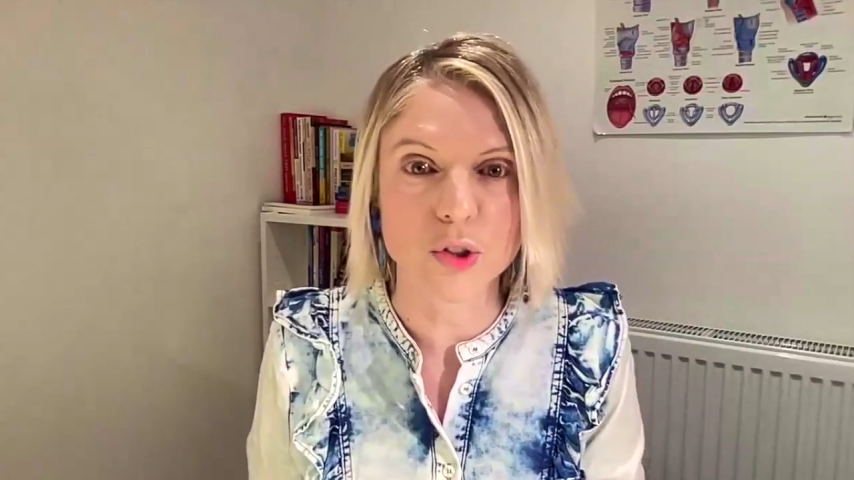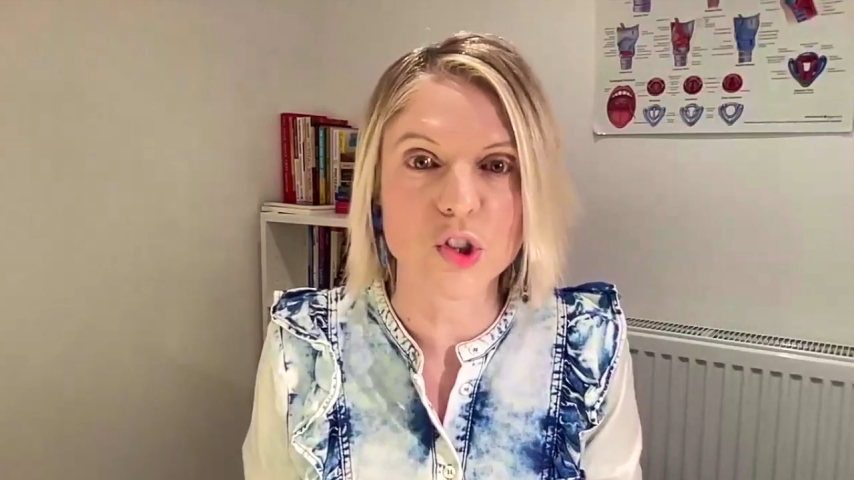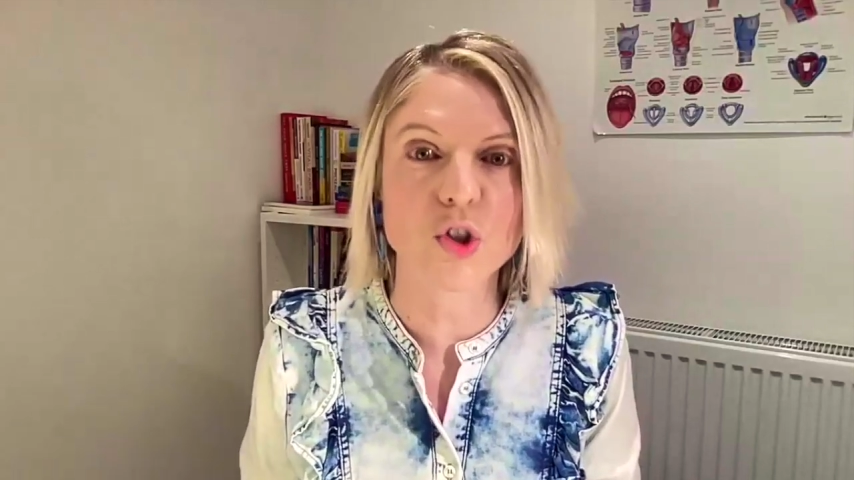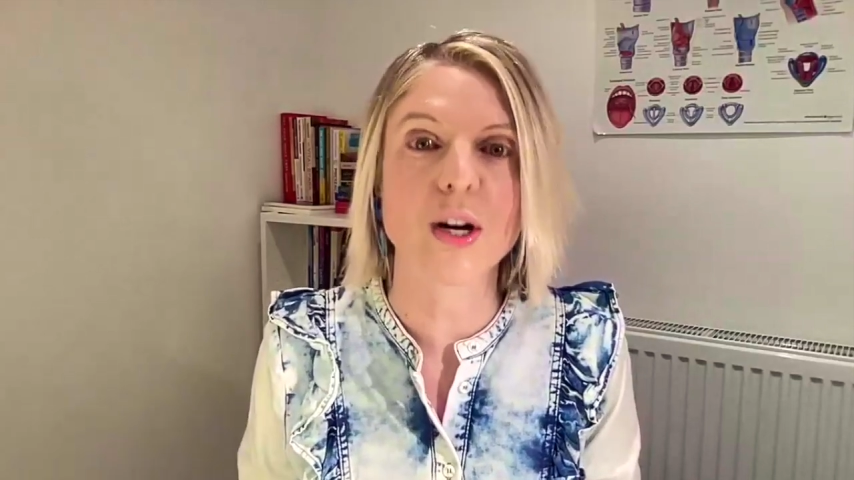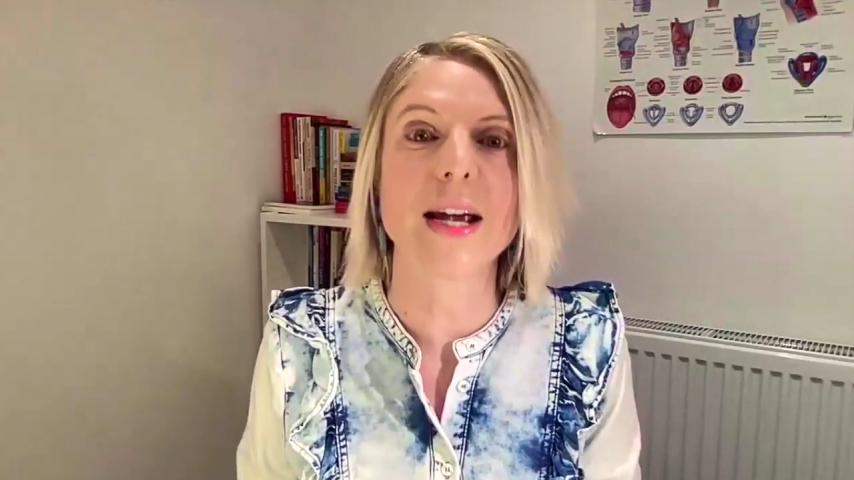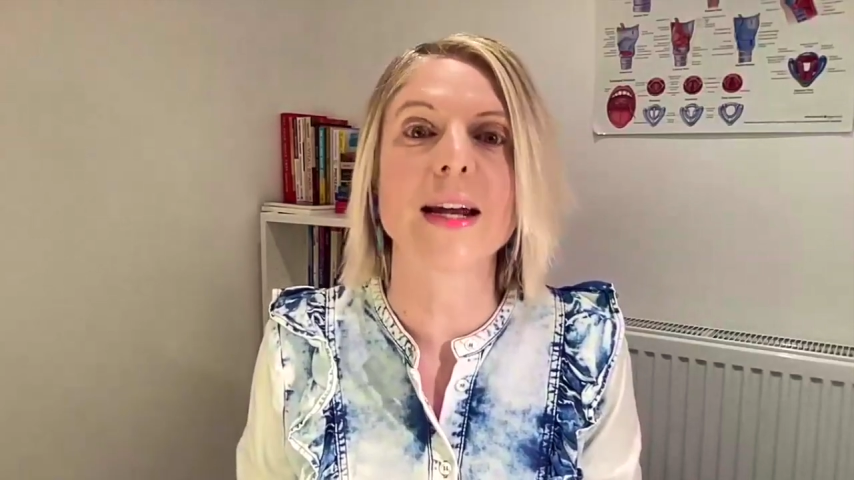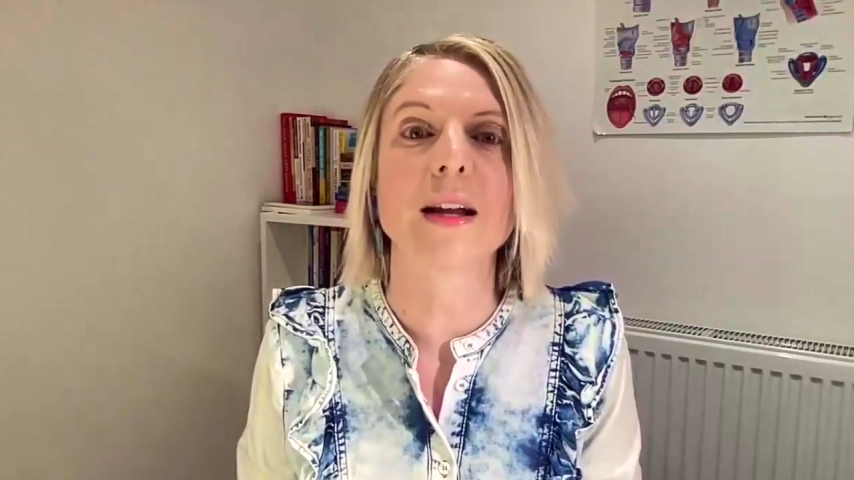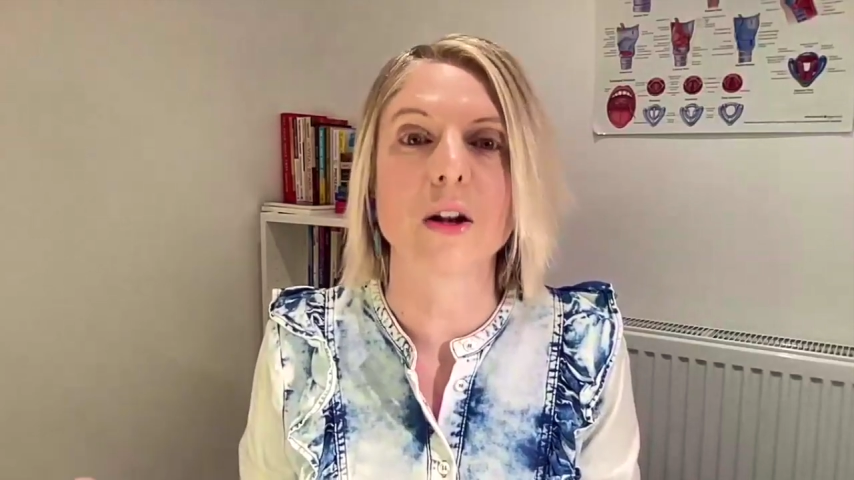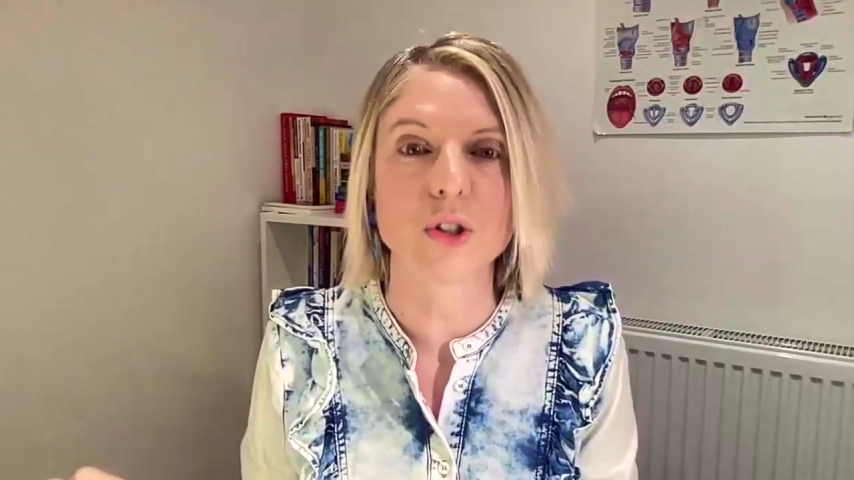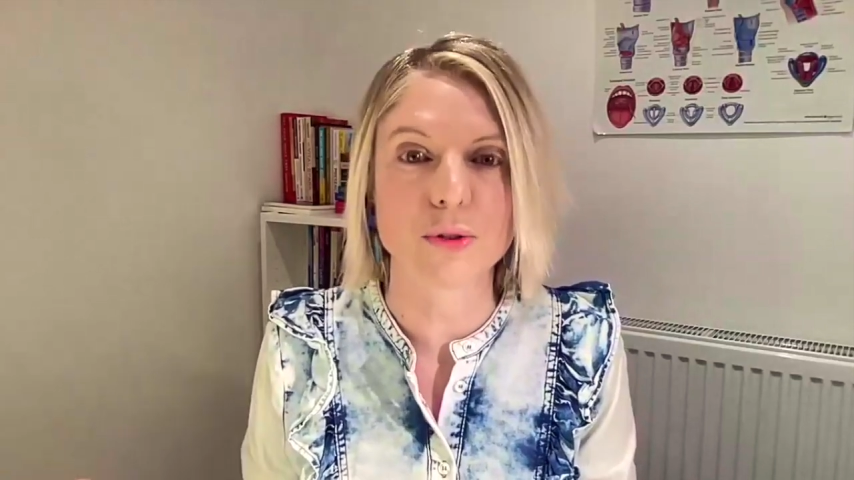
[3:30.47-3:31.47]
strain,
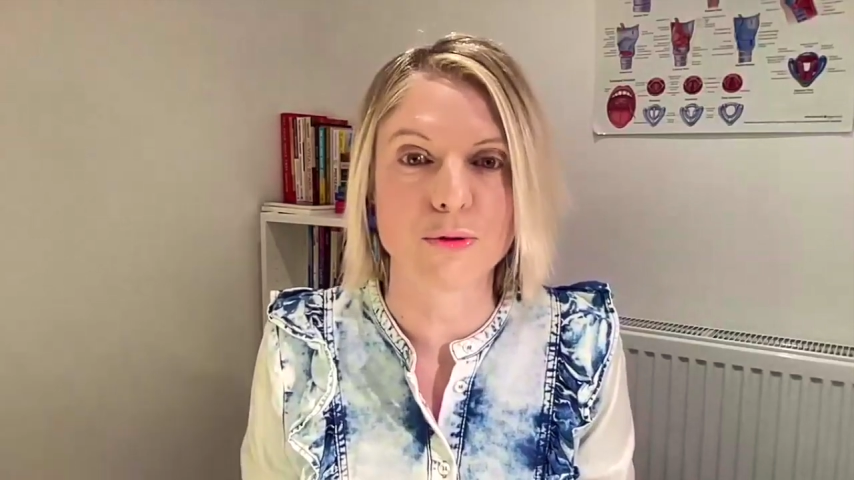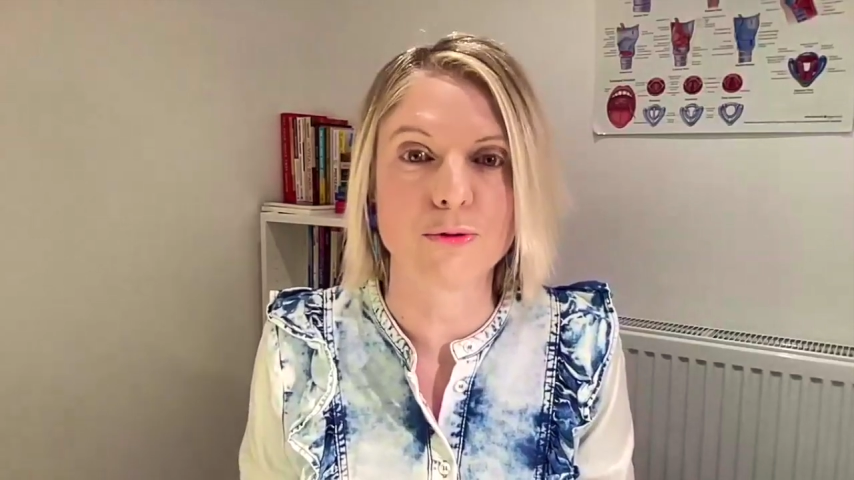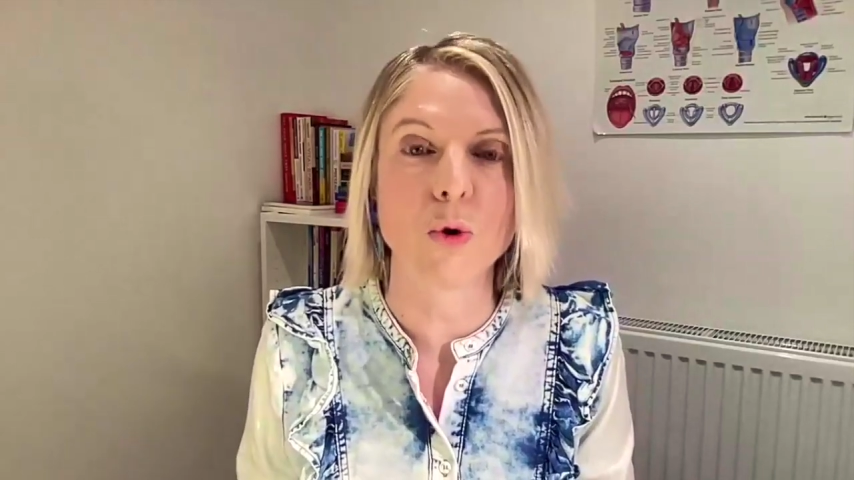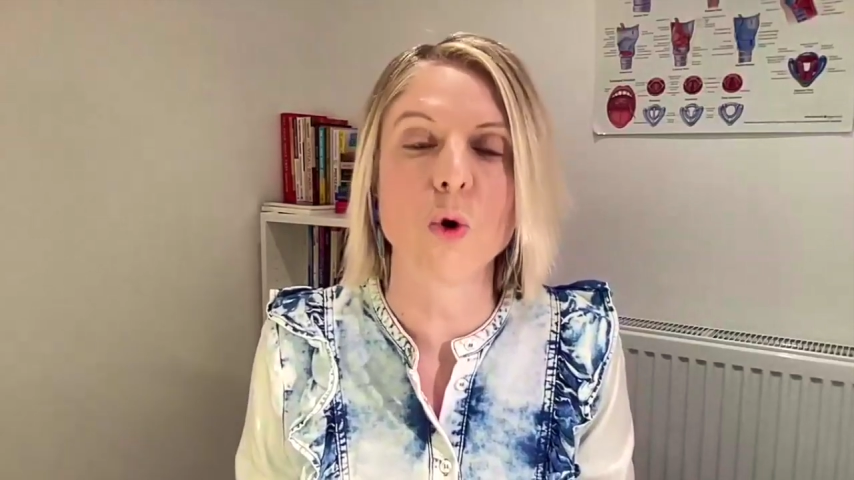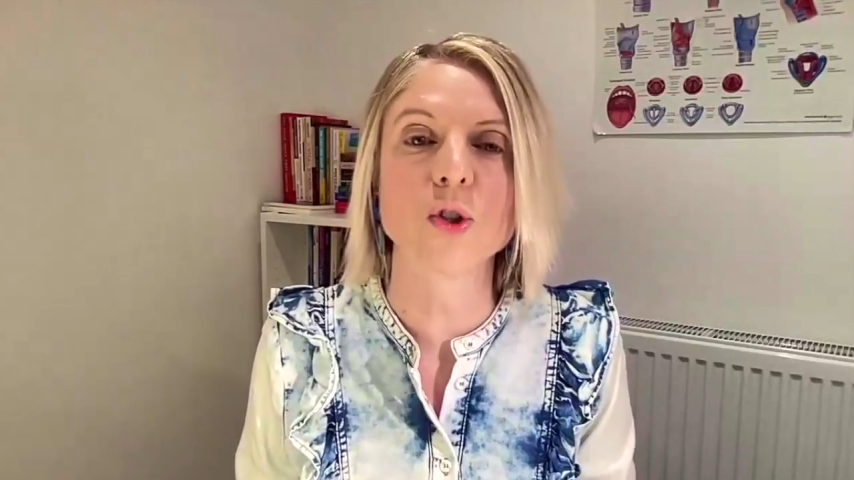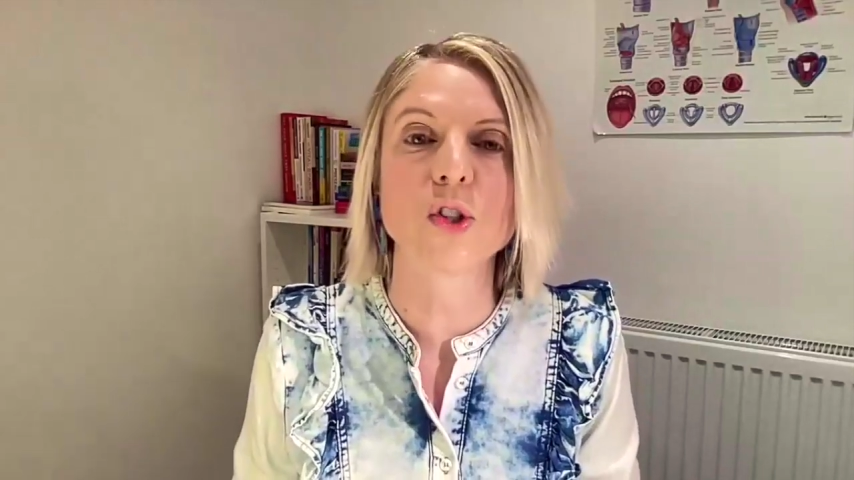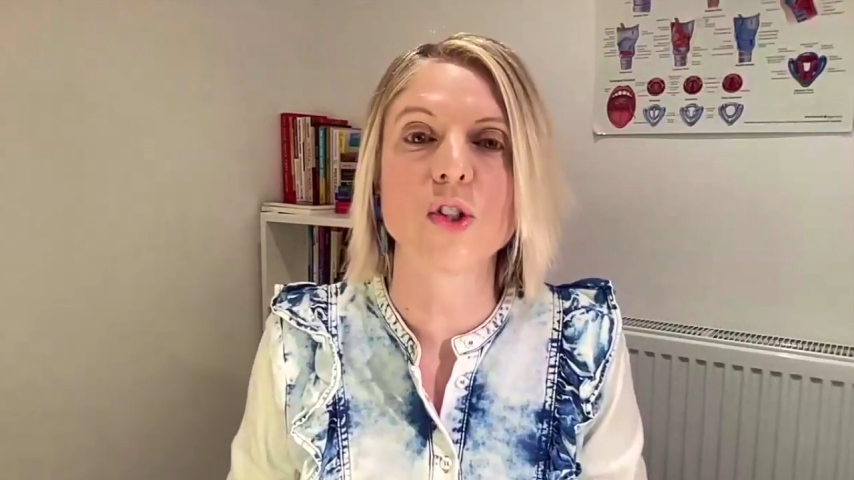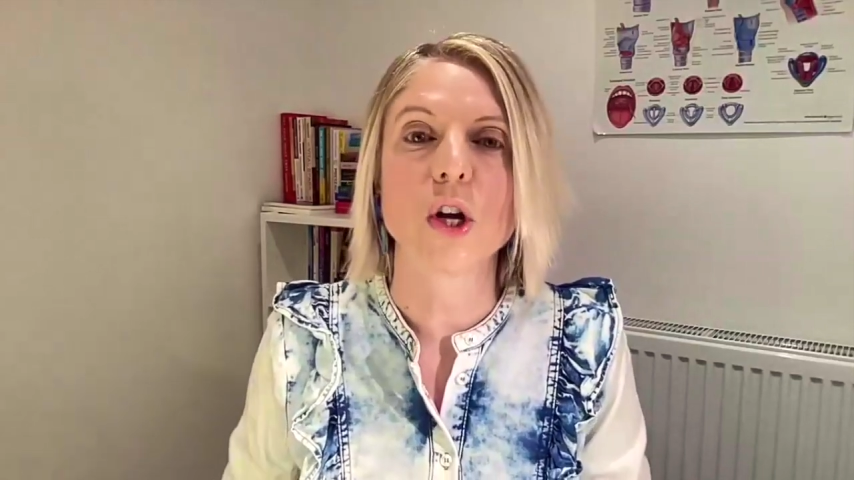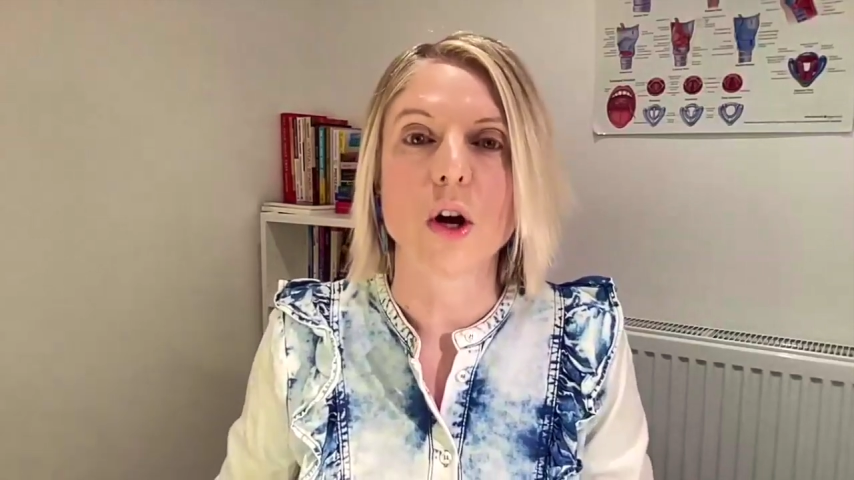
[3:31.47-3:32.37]
a lot of force,